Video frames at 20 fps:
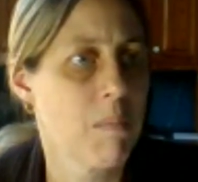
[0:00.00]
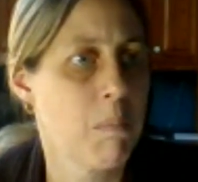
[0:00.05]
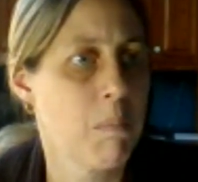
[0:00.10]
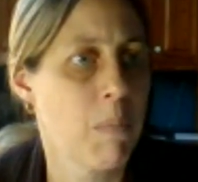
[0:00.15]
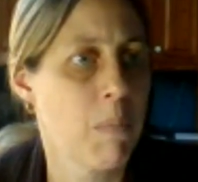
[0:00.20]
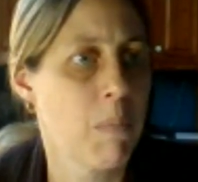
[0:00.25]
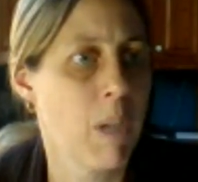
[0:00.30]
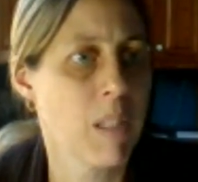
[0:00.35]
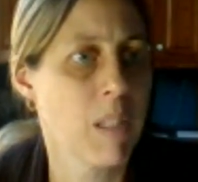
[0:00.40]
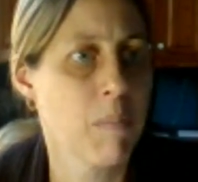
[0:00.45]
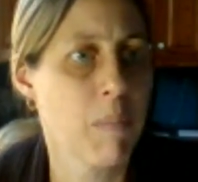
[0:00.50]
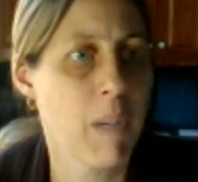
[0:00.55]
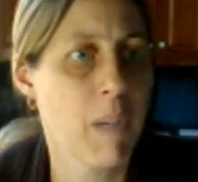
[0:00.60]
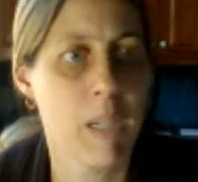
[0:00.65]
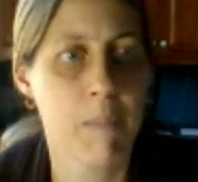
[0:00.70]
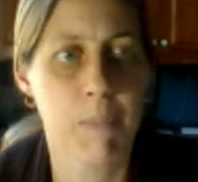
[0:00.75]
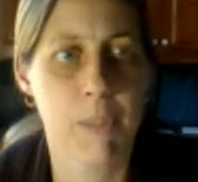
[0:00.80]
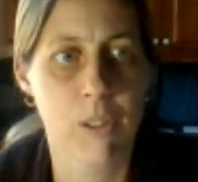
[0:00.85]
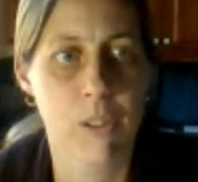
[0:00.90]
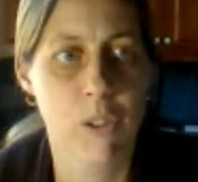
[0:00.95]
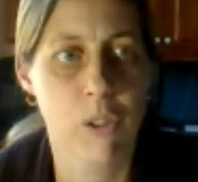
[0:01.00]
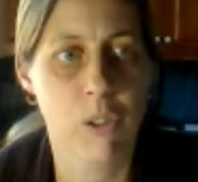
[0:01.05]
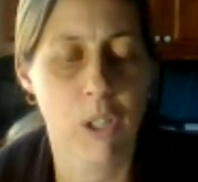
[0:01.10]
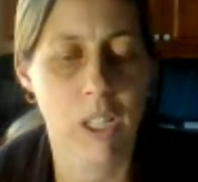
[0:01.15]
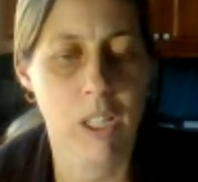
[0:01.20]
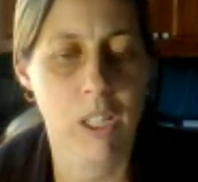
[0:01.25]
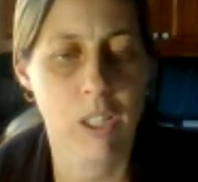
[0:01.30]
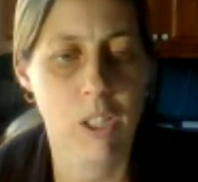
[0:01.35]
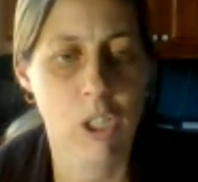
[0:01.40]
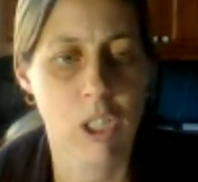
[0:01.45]
mind map
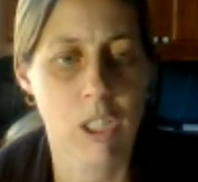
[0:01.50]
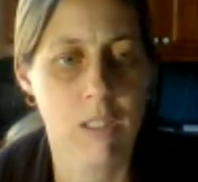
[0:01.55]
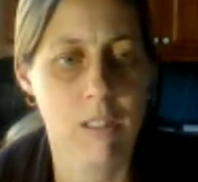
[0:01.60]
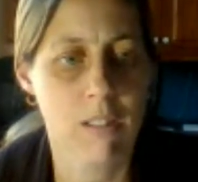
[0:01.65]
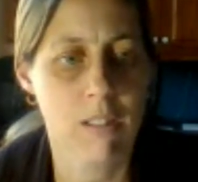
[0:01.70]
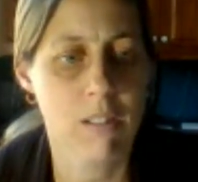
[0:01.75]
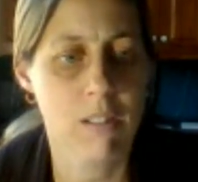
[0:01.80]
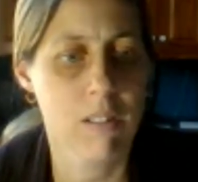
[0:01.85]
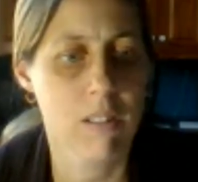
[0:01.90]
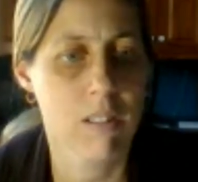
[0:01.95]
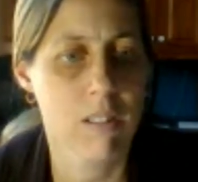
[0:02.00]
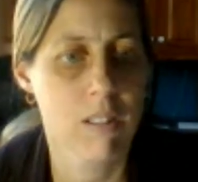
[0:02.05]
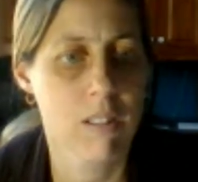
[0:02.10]
instructions.